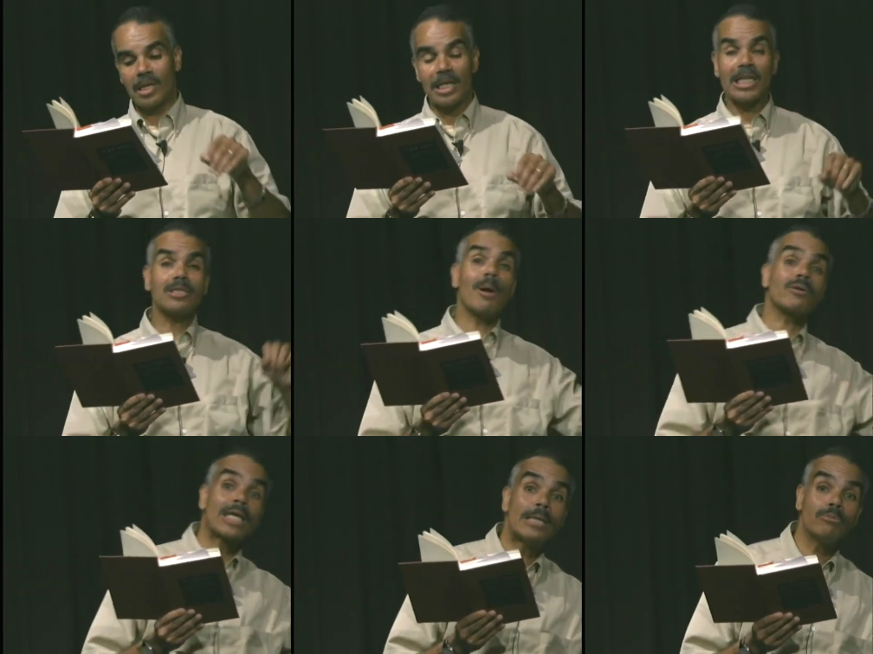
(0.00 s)
It is
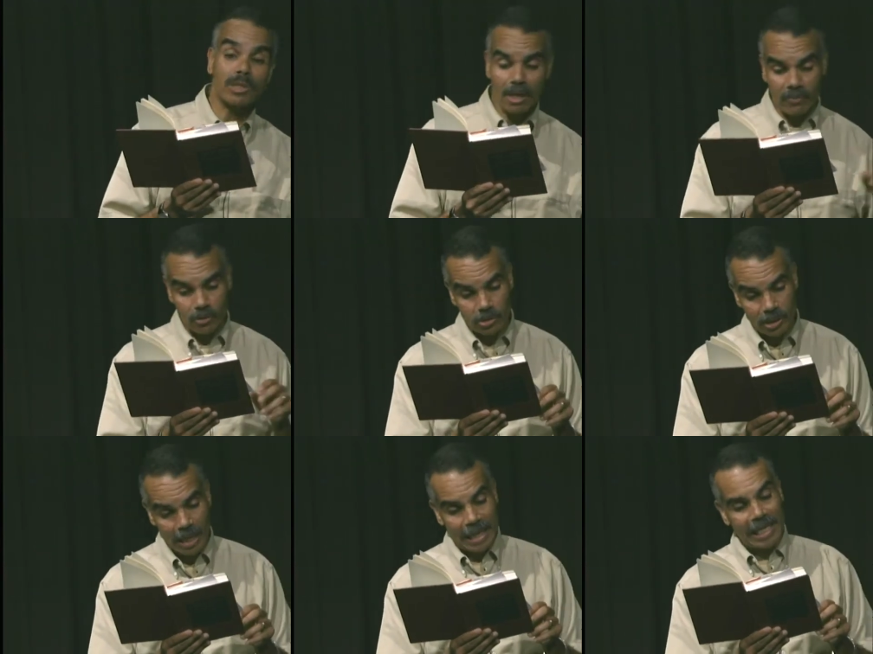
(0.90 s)
about games and lovers.
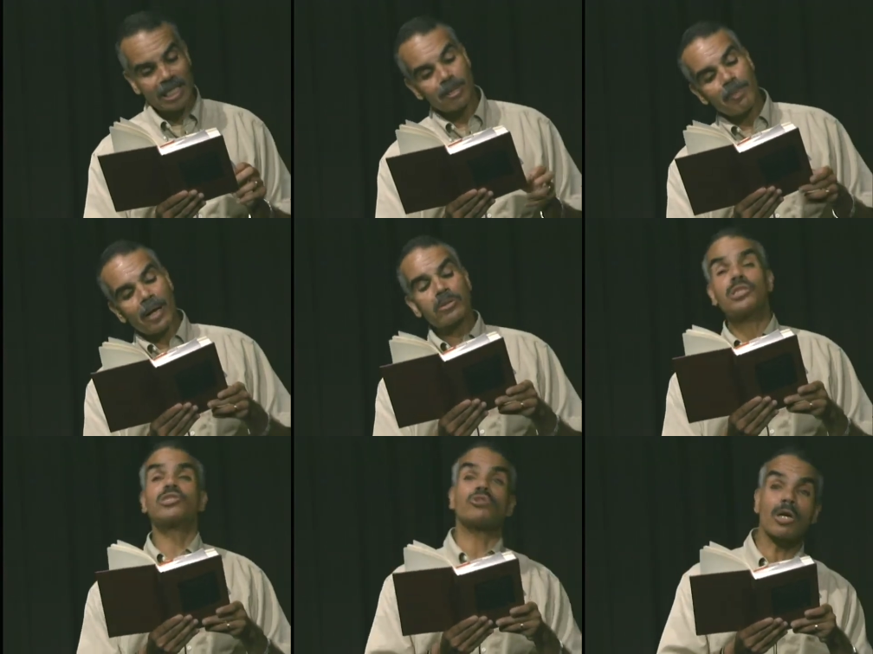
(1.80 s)
It is about
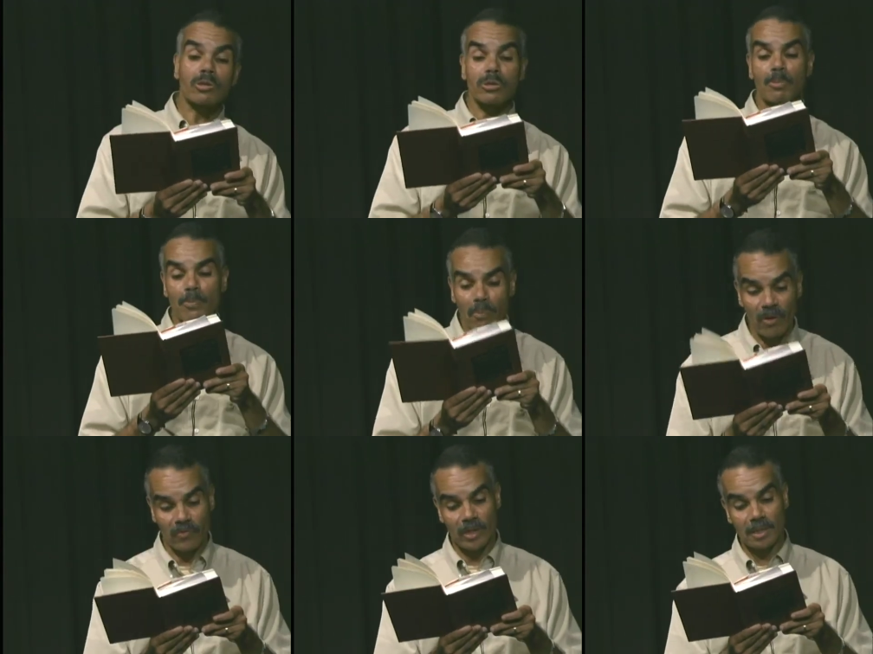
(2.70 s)
the struggle to be
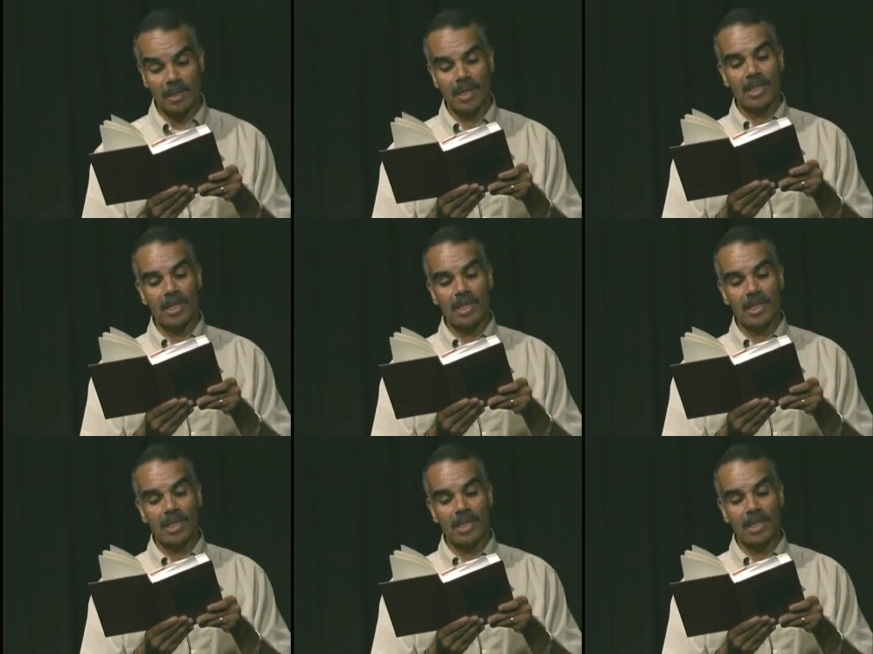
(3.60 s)
perfect,